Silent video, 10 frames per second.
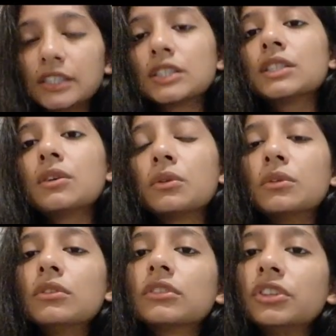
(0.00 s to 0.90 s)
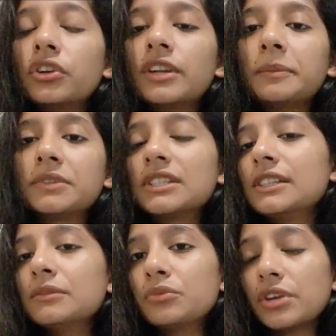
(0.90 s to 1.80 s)
So your
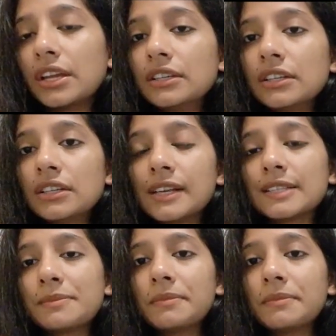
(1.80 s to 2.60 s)
reptilian brain is